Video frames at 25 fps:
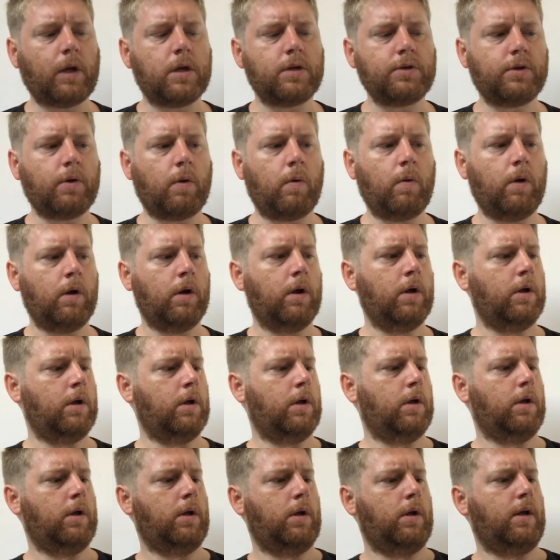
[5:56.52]
So
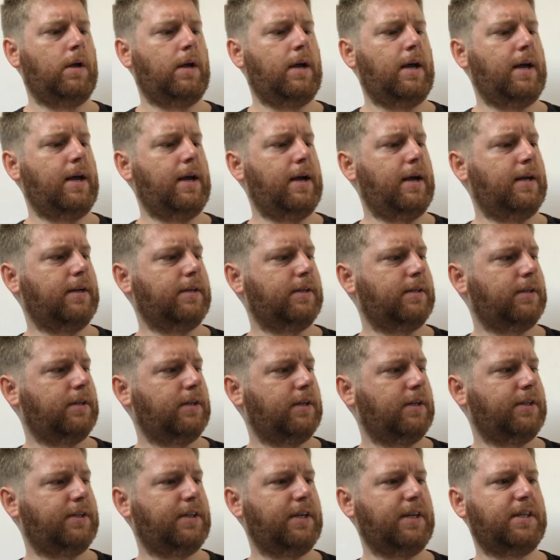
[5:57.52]

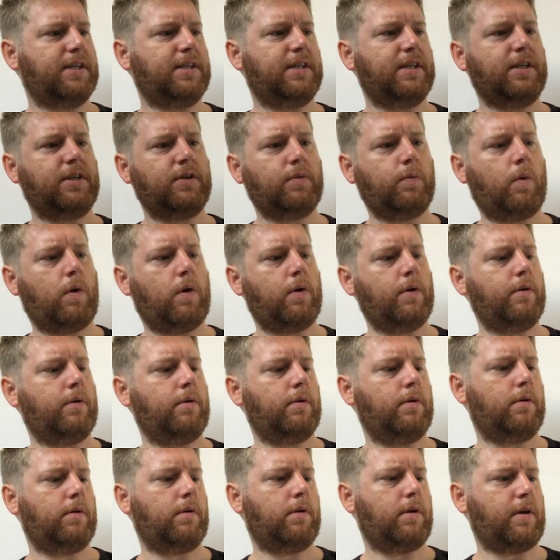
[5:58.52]
661,
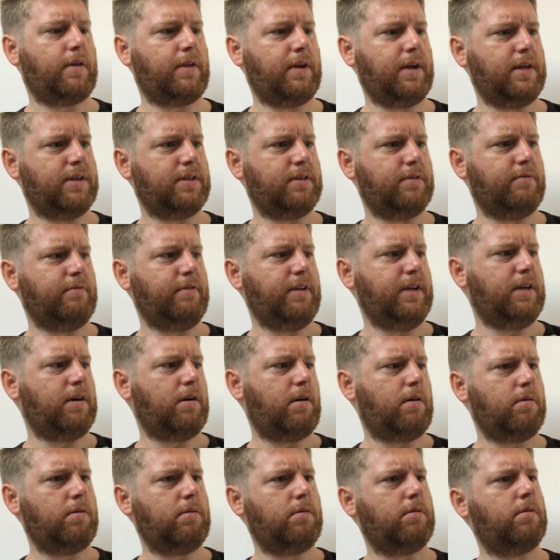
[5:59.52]
I think it's a
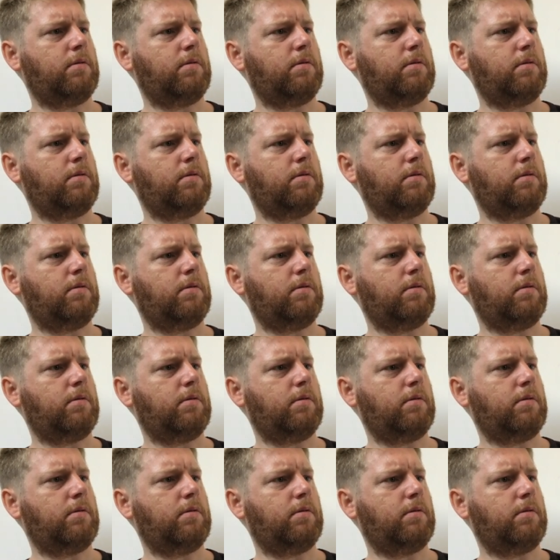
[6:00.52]
Recon,